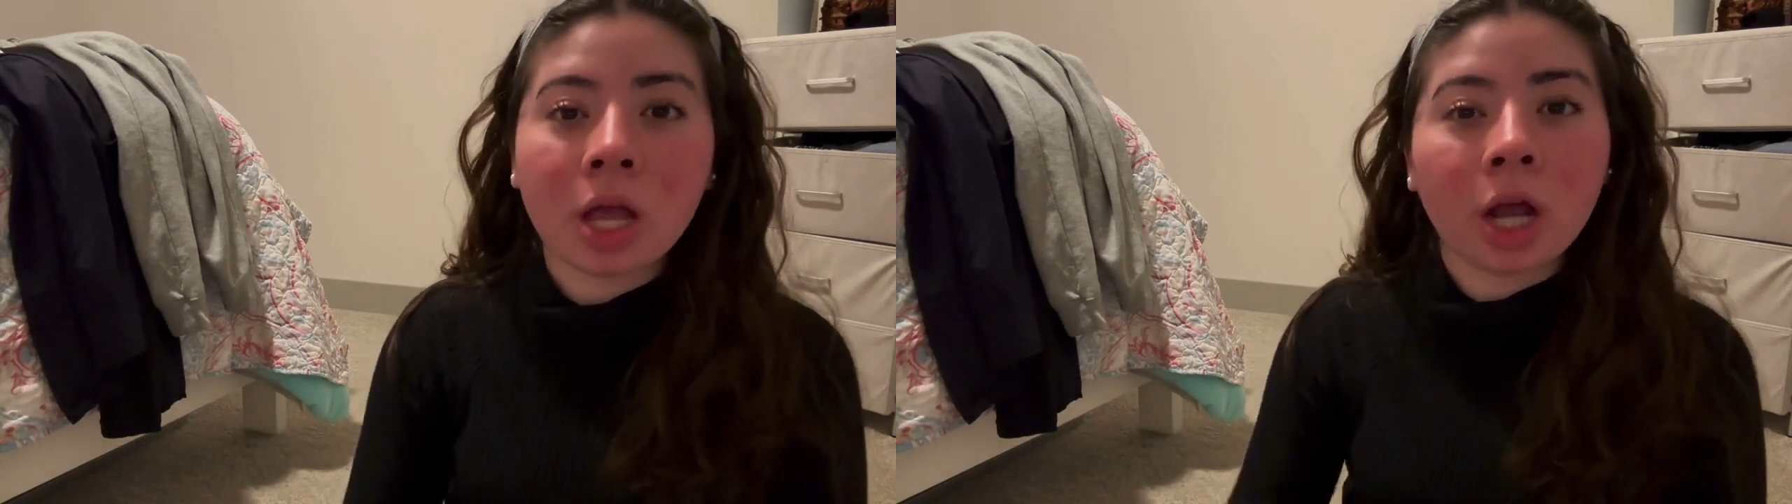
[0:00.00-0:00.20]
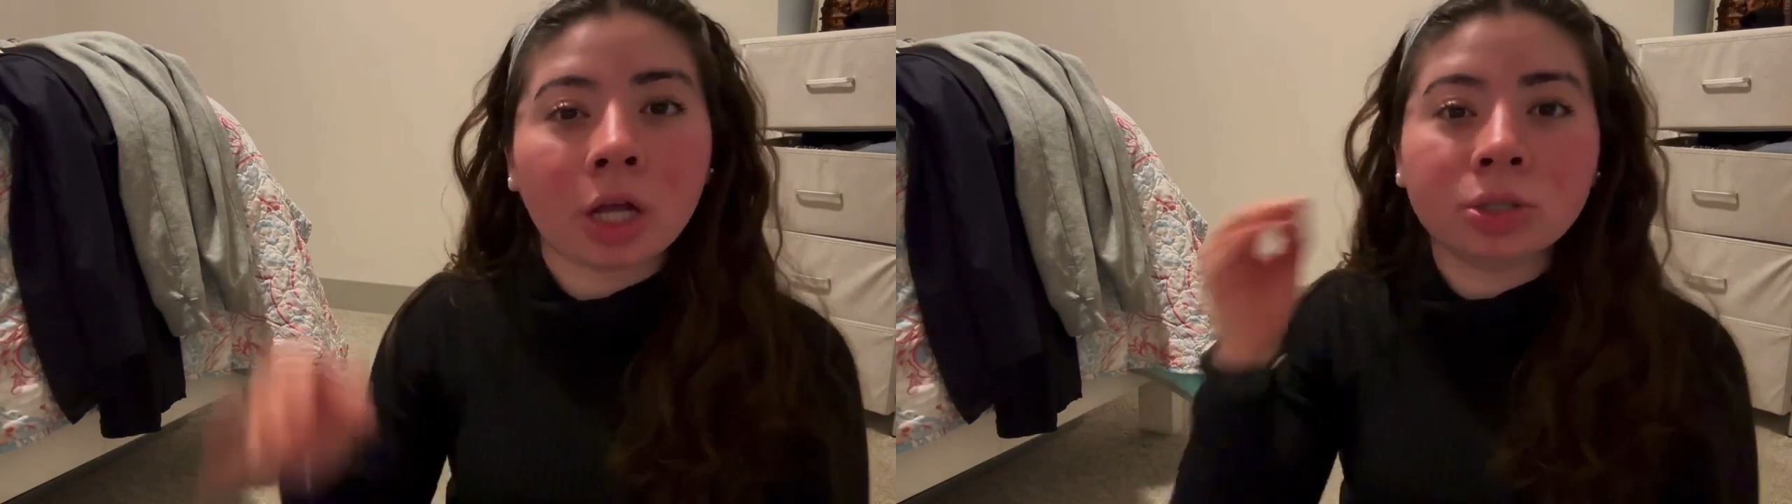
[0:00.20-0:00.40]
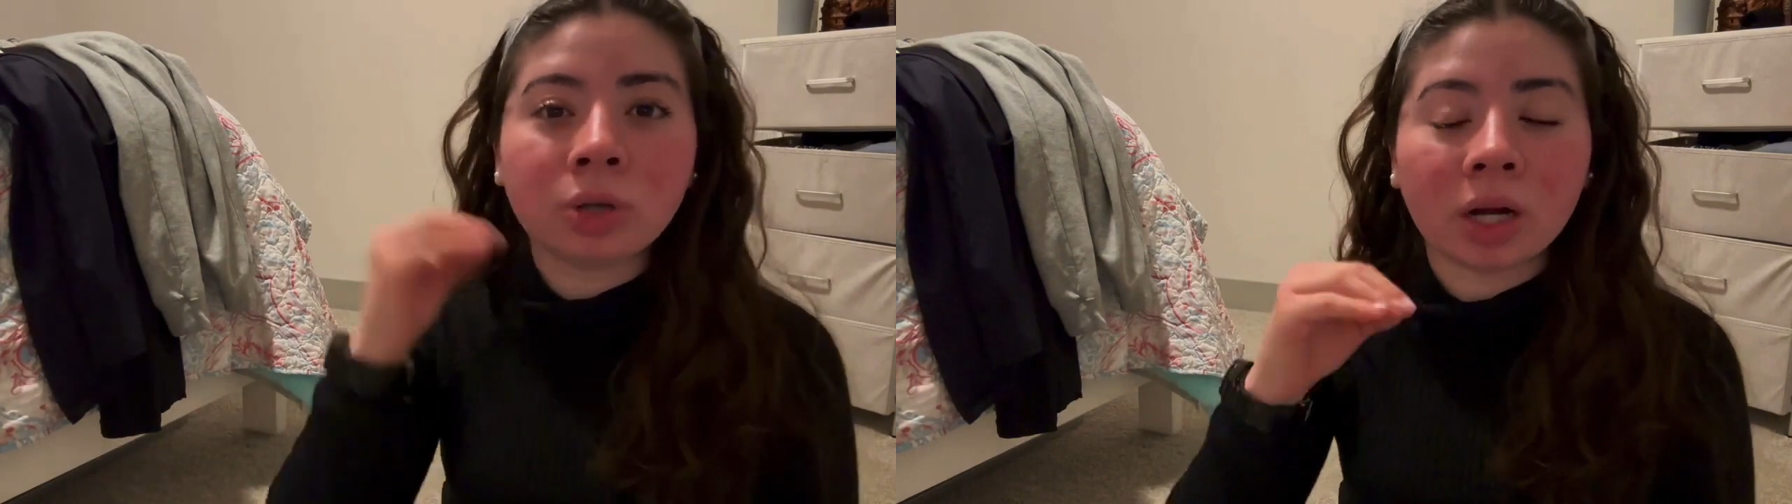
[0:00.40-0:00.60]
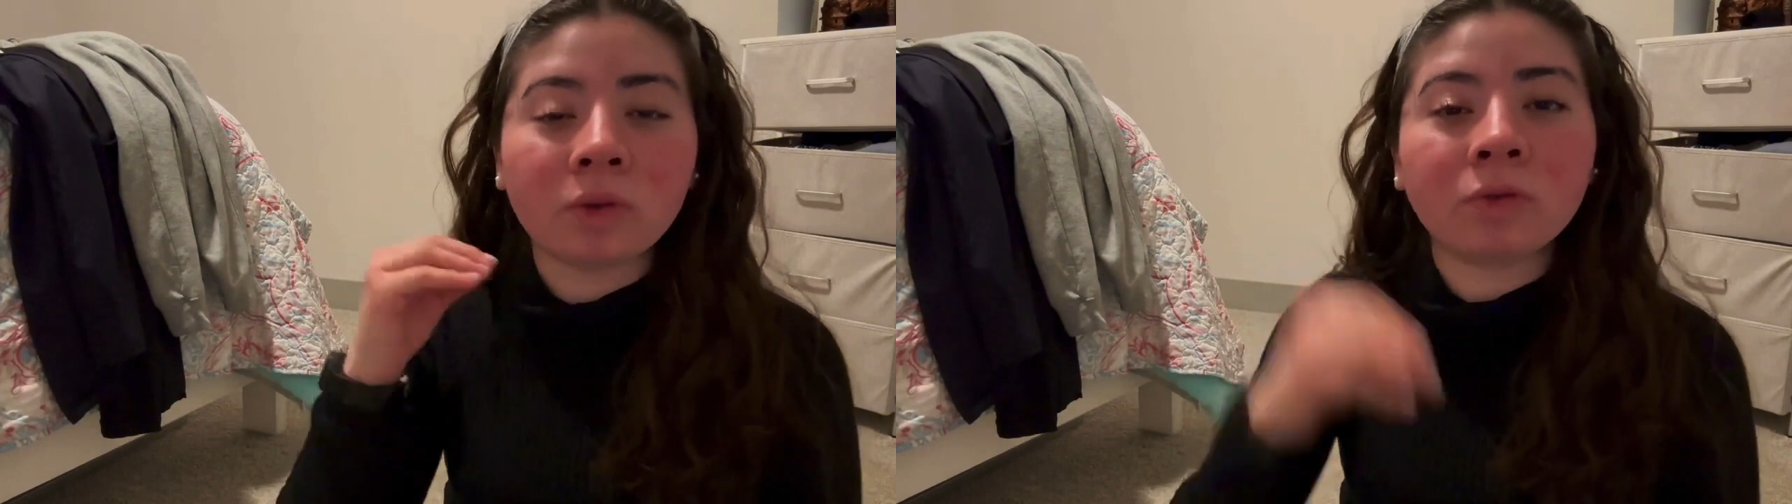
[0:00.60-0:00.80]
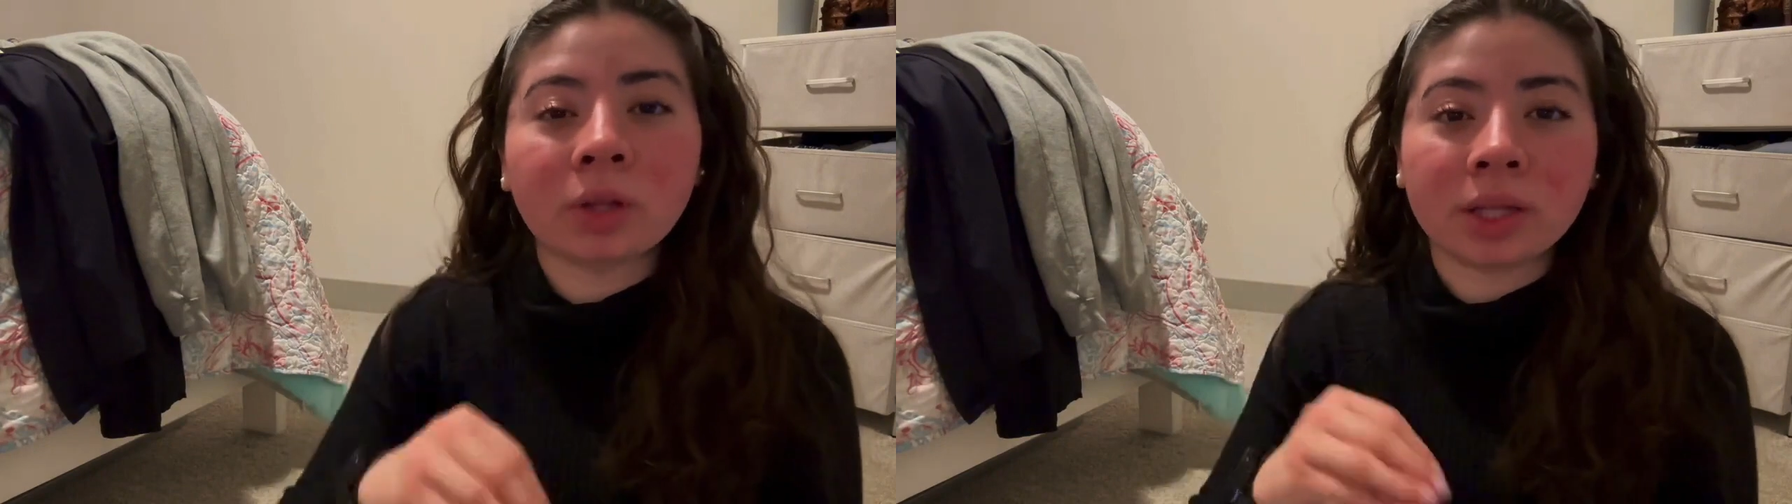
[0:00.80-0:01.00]
because you kind of
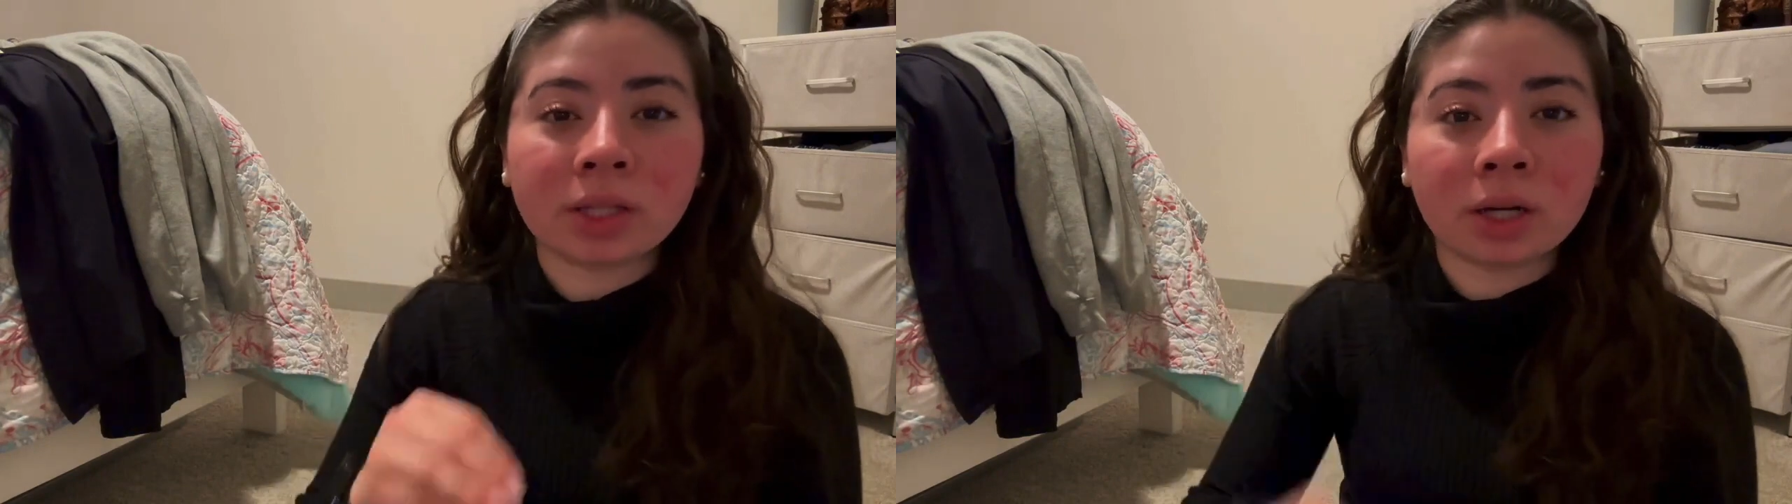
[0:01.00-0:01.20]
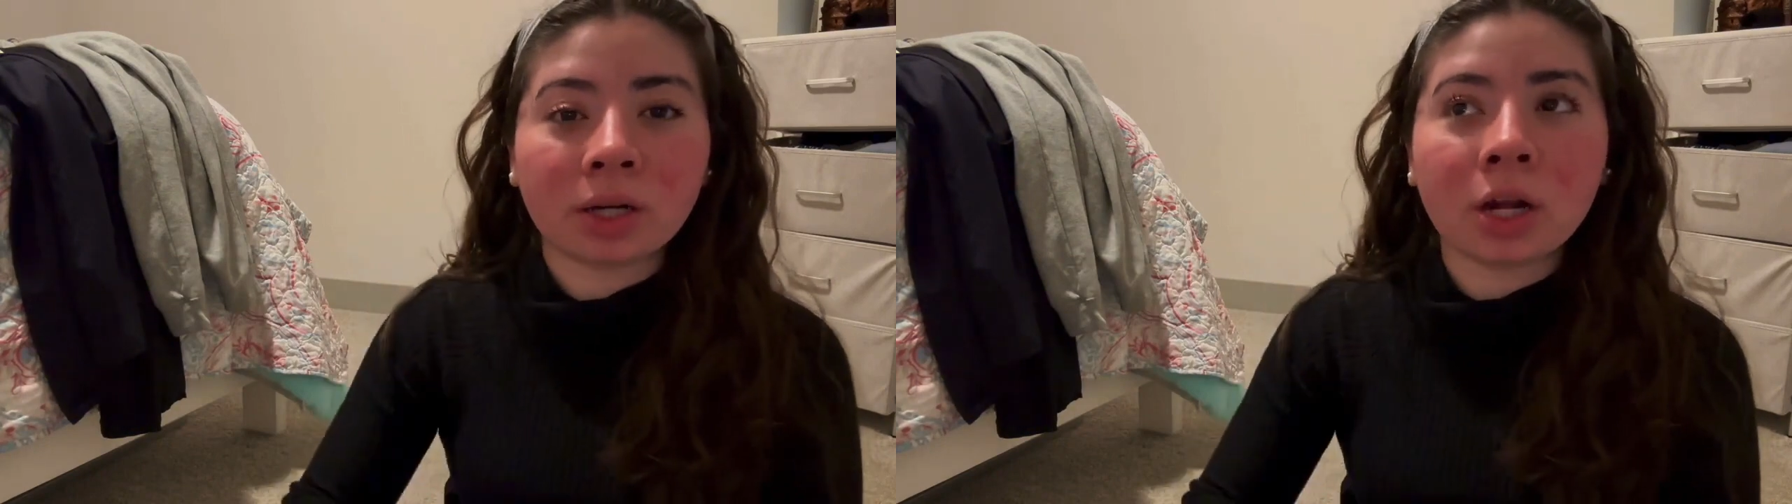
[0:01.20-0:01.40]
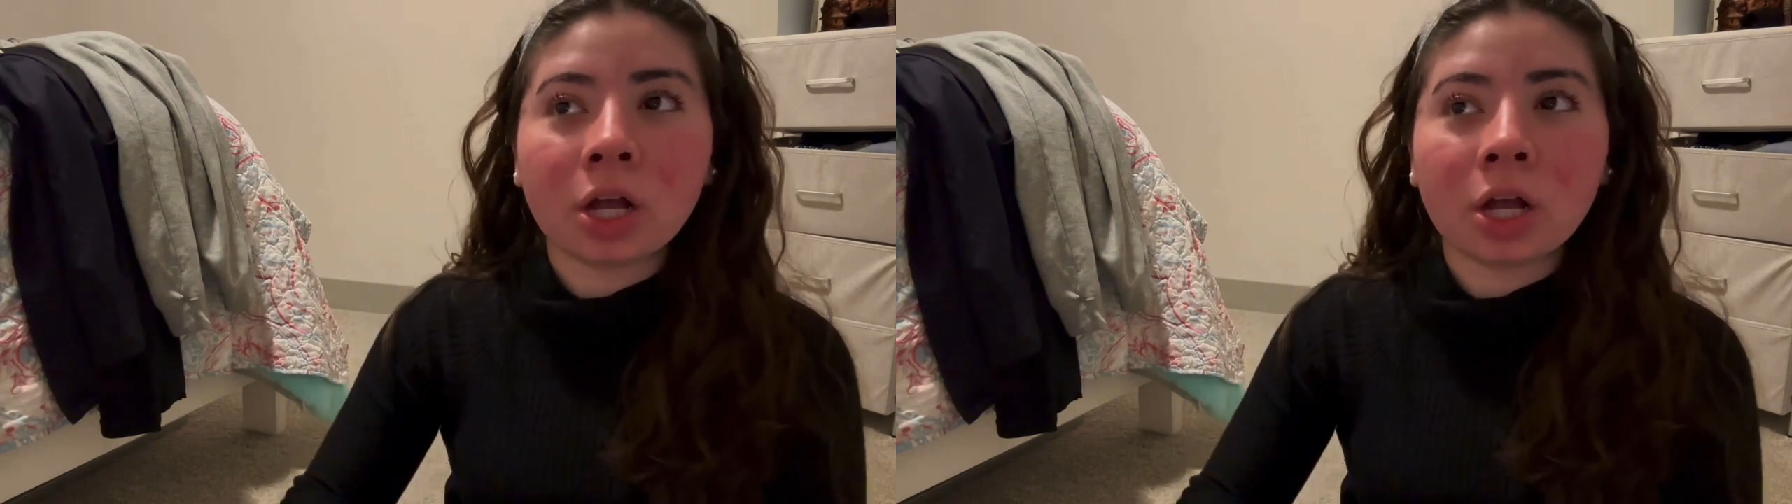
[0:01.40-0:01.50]
feel like they're